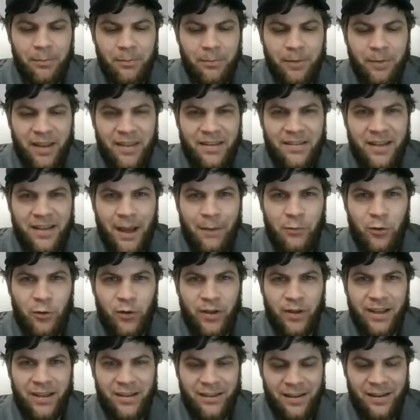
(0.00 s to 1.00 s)
By the time you were
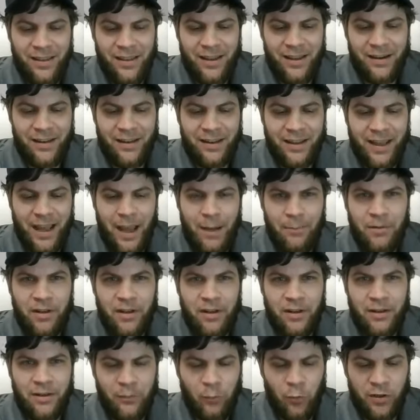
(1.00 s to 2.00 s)
getting to the end of the game,
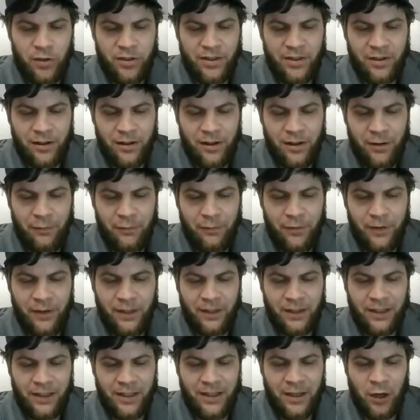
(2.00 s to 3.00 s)
was there a
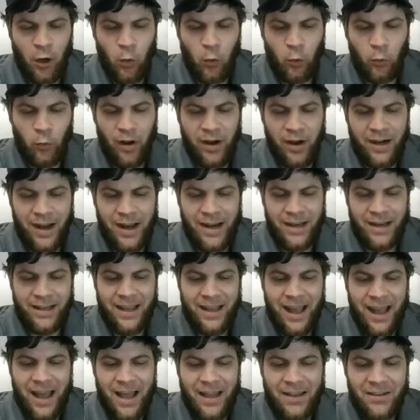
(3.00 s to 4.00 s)
feeling like y'all were running out of
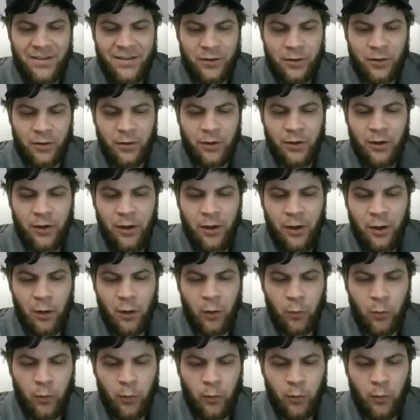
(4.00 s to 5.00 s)
gas or
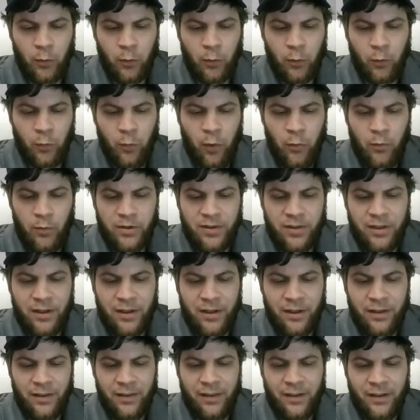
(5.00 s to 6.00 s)
what was
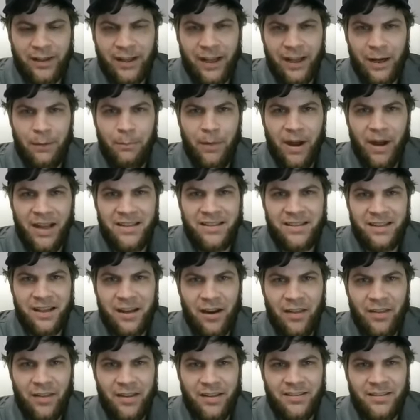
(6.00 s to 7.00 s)
the kind of
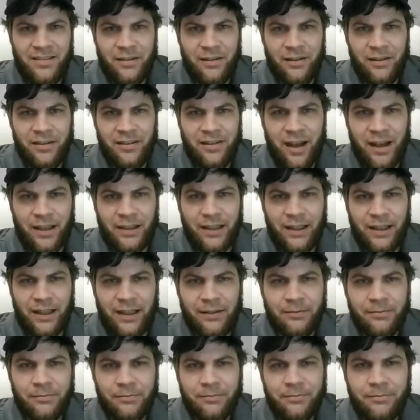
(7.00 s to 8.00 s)
mindset on the sideline?